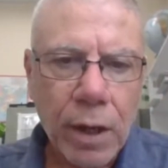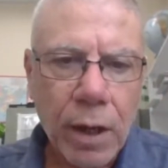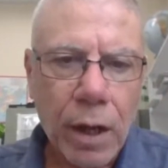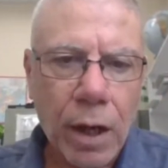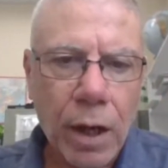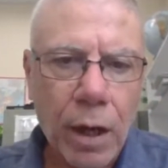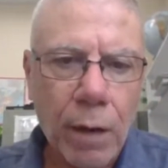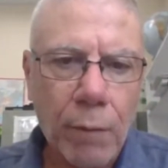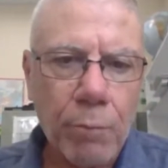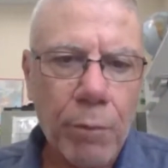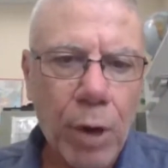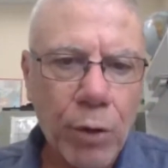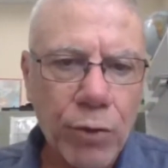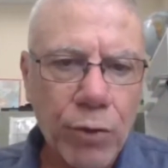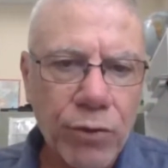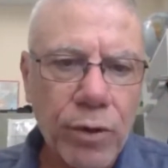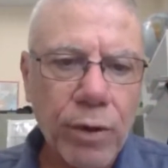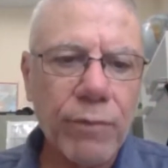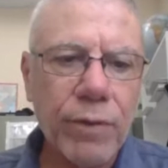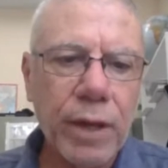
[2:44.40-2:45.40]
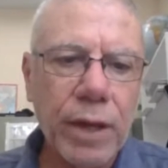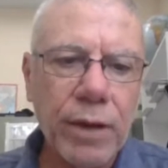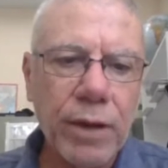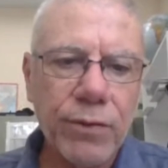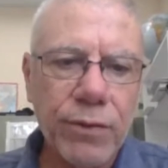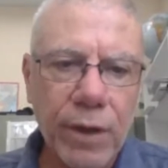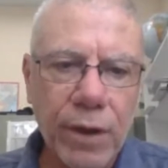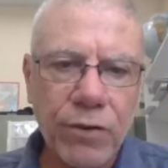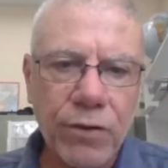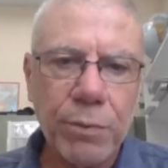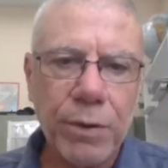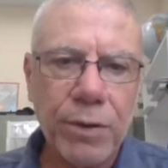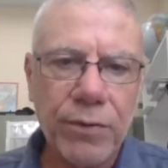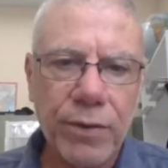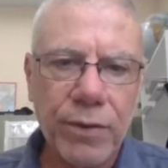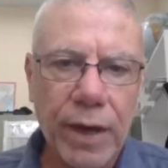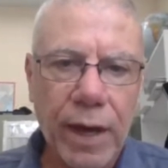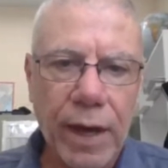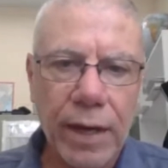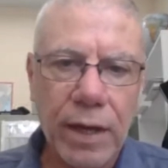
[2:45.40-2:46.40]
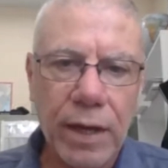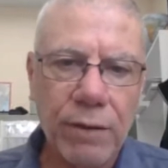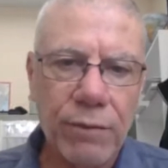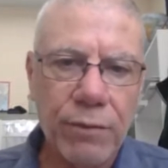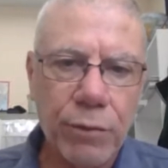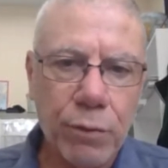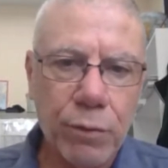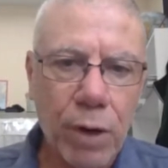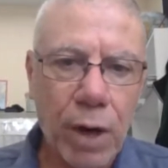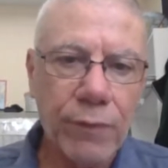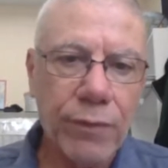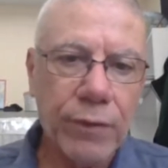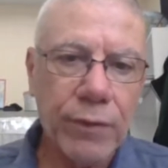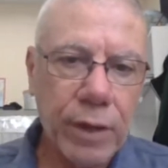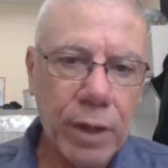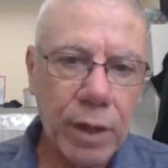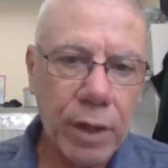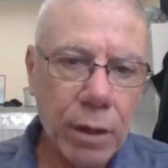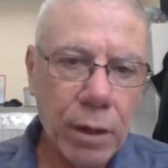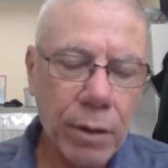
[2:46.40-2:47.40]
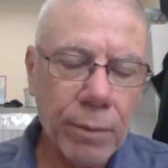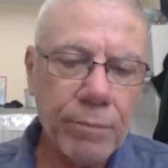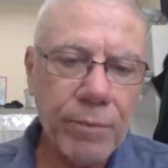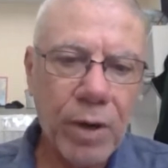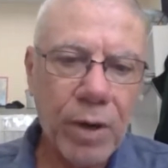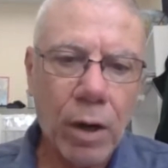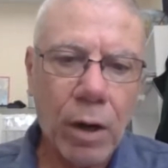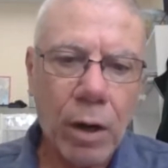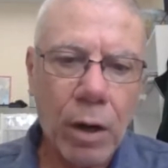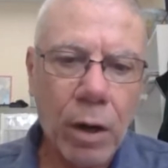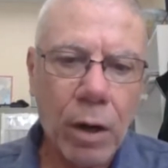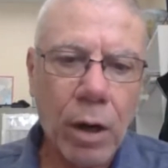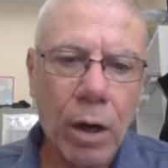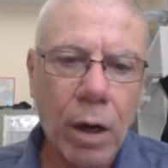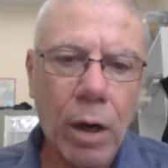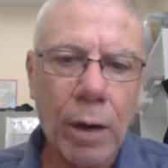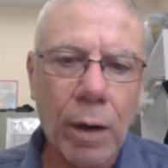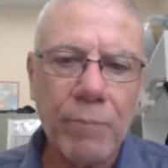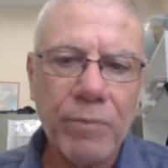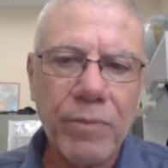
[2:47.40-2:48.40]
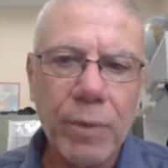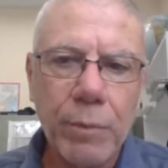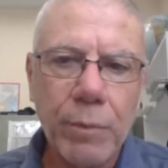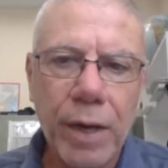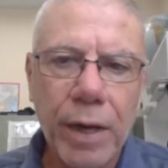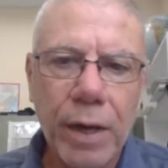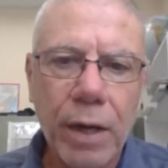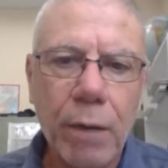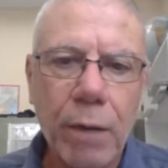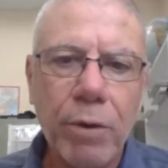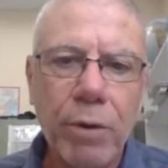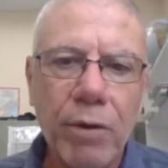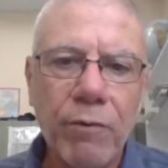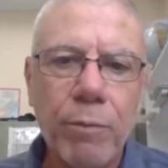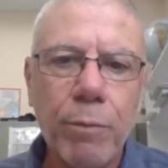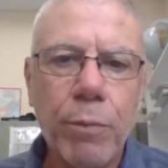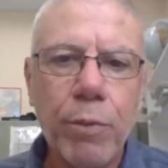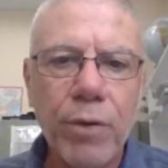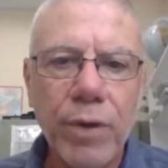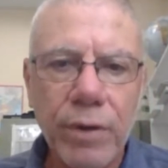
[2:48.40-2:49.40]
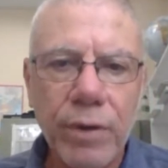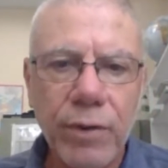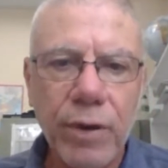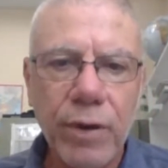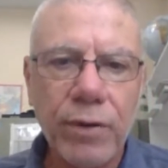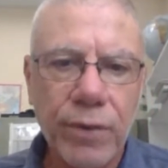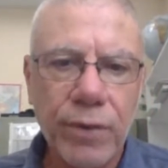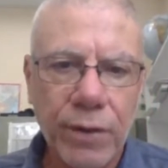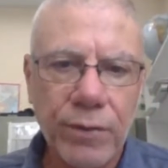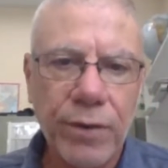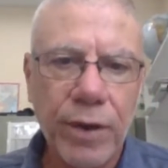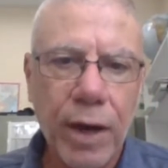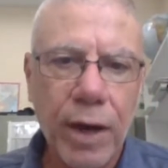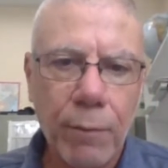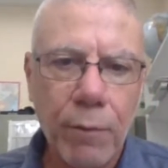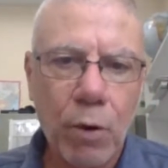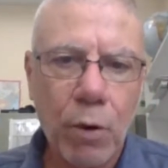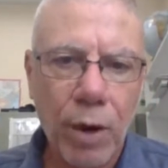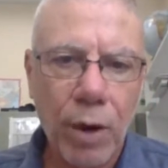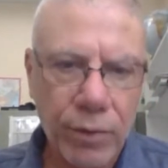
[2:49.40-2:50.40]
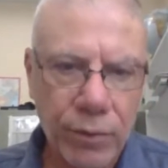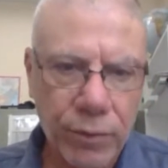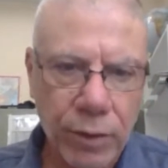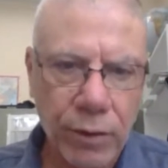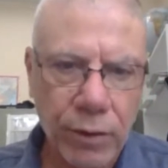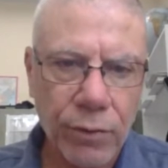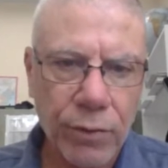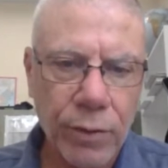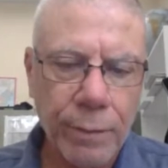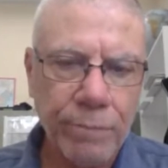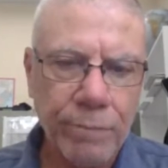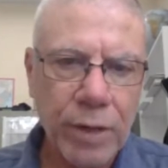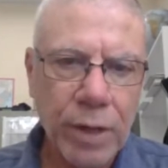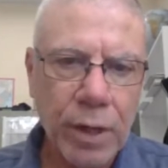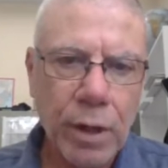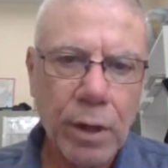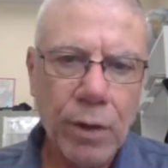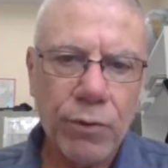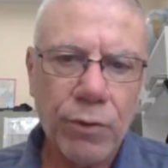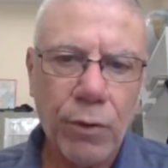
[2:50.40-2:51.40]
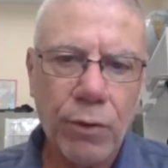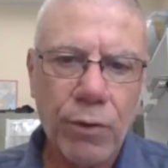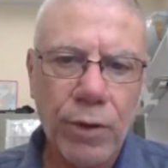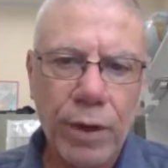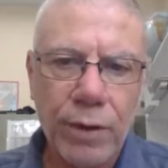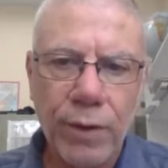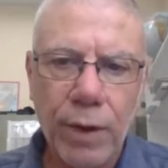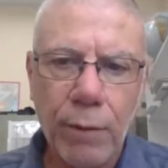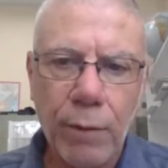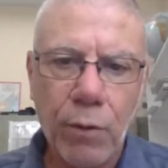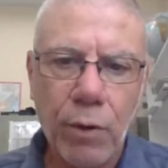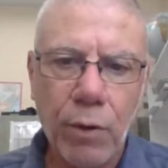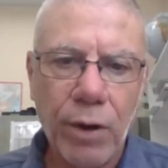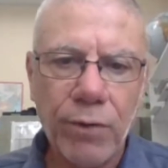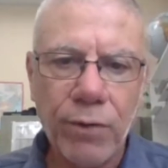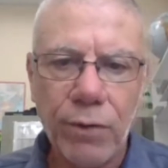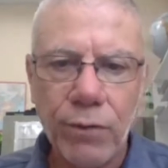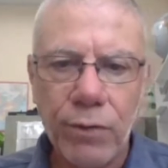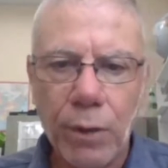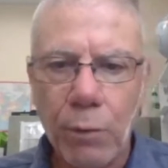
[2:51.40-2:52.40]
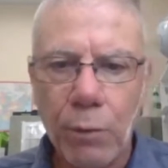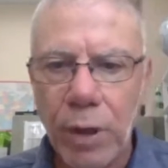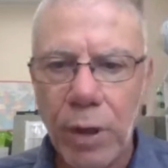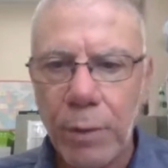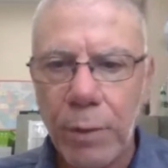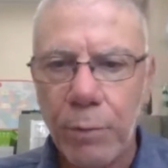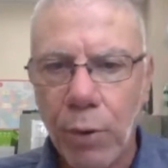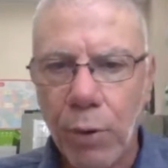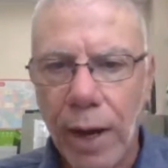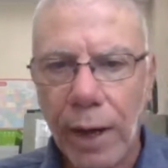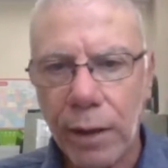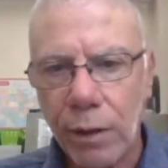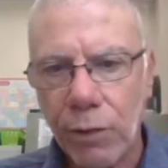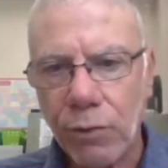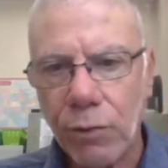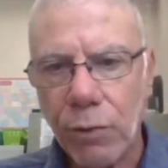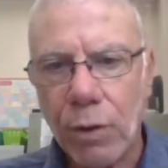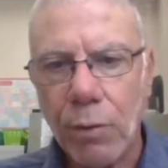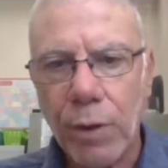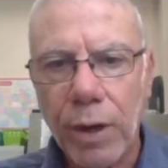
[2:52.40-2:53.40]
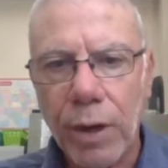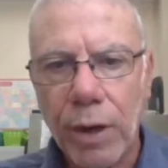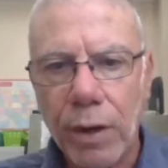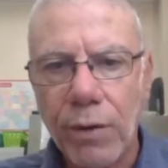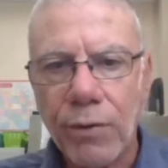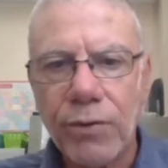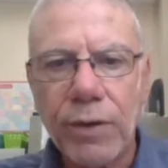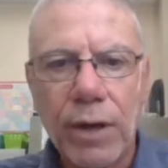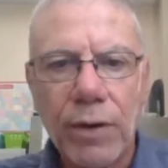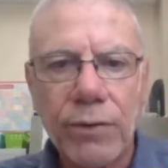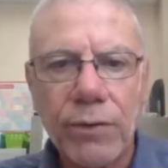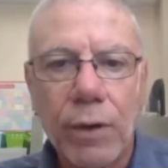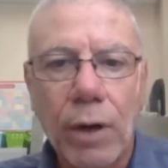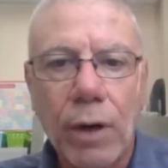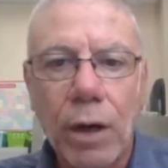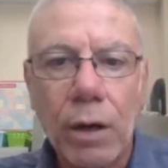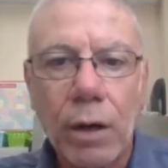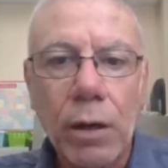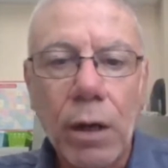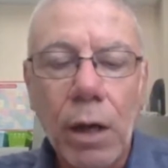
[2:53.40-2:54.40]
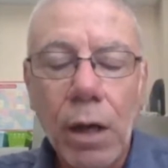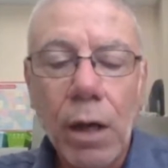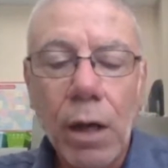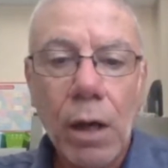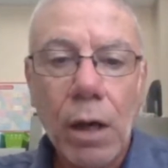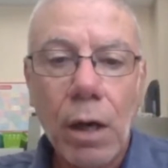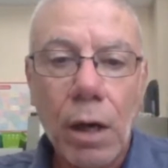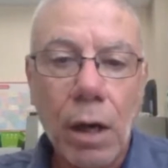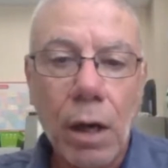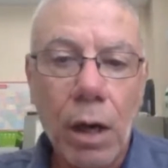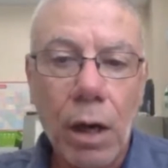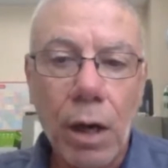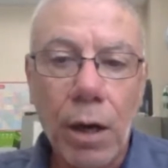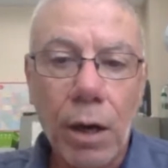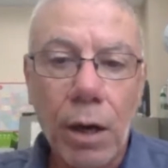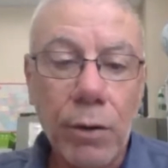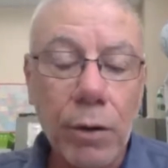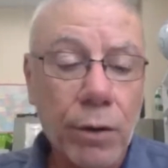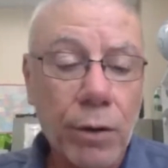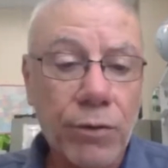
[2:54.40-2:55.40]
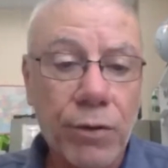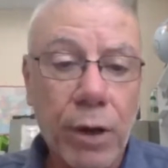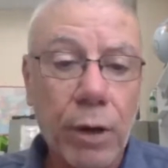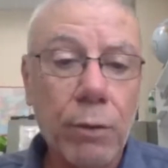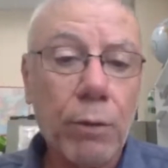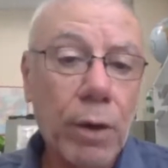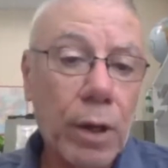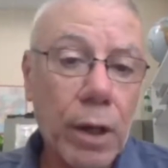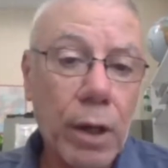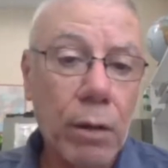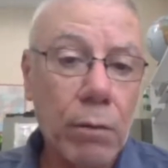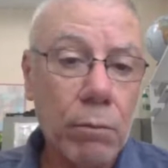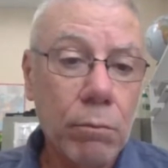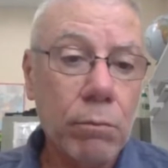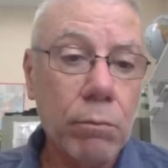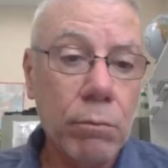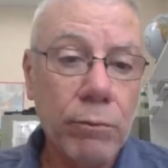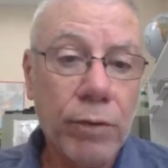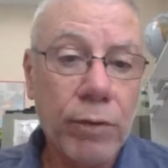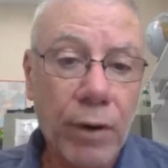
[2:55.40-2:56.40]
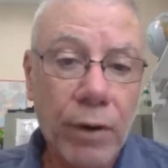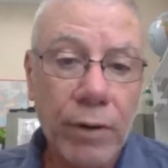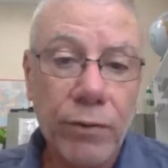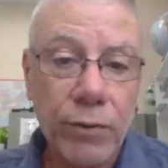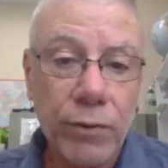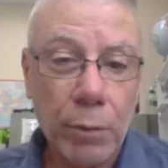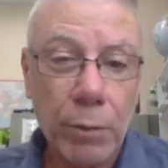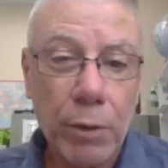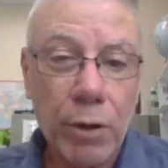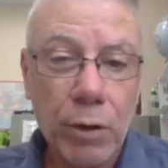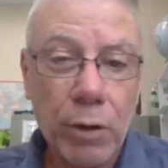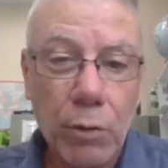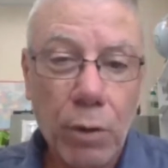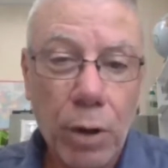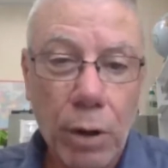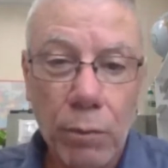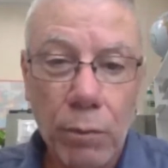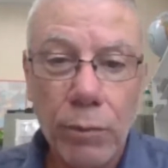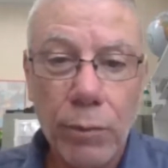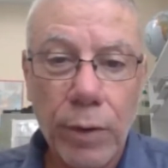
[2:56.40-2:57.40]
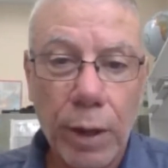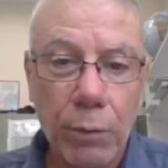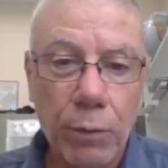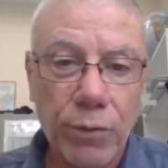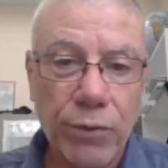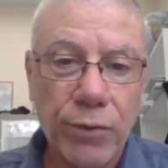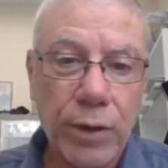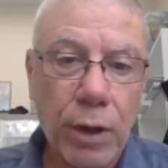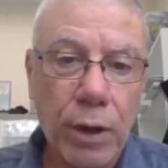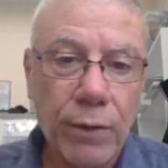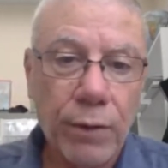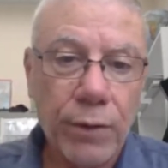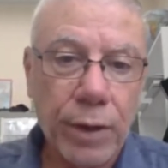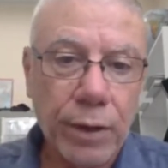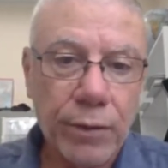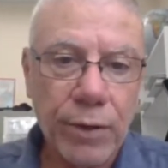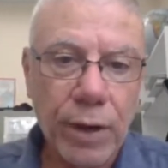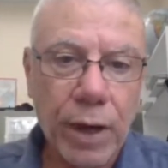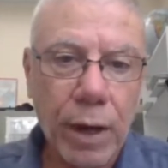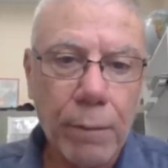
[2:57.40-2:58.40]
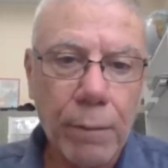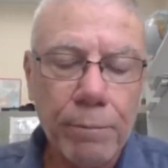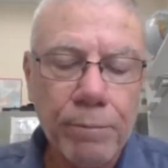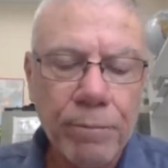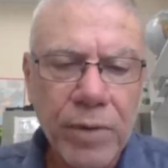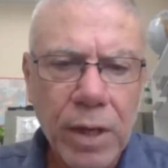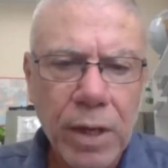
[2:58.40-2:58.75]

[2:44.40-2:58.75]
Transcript: Most of the assessments that I give throughout the year are made up of previous exam questions. So the exam questions that we practice or we are assessed on are generally very similar to what they will see on the exam.